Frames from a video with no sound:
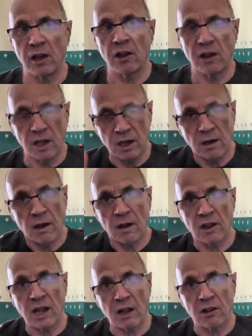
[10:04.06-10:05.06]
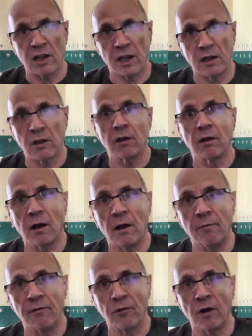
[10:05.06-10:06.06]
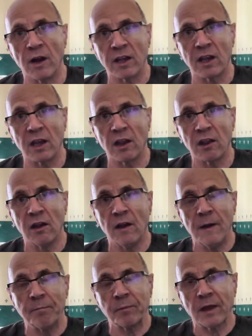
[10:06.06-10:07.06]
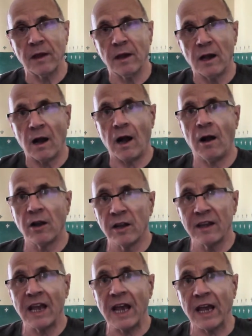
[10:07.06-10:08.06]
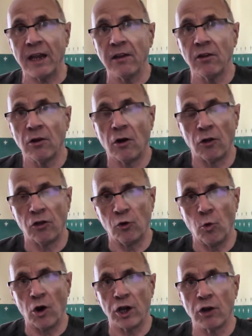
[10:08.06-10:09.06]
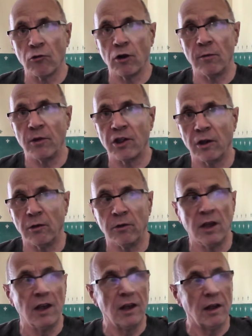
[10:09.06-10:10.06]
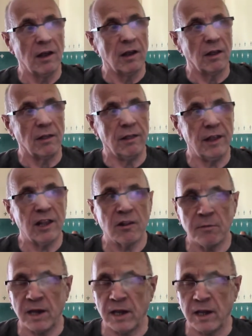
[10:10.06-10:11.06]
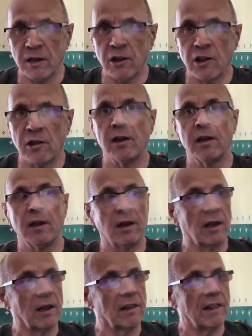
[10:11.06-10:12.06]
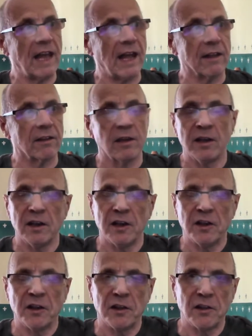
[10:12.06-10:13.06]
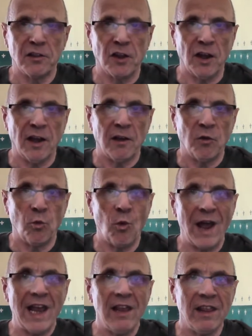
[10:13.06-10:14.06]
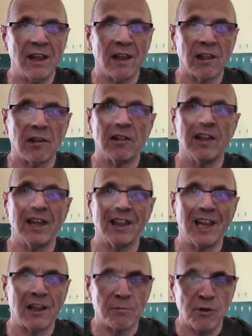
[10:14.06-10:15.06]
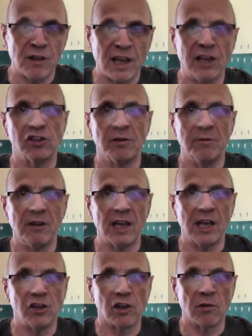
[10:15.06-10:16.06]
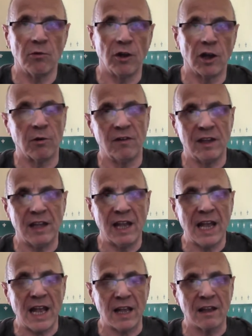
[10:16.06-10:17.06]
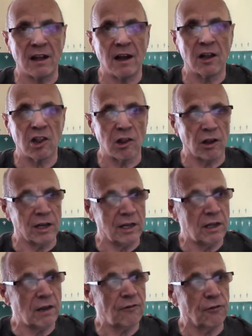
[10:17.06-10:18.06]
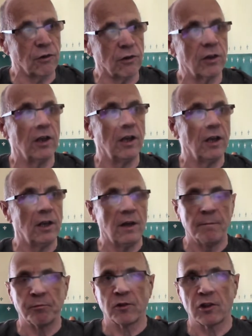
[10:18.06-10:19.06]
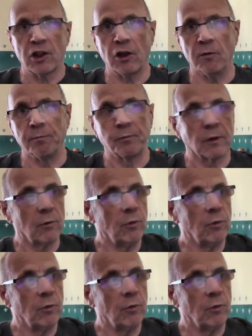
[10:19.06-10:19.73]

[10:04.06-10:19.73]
the sex-linked varieties, are contained on the Y chromosome. This means that the way the mutations work within the hen are slightly different. So we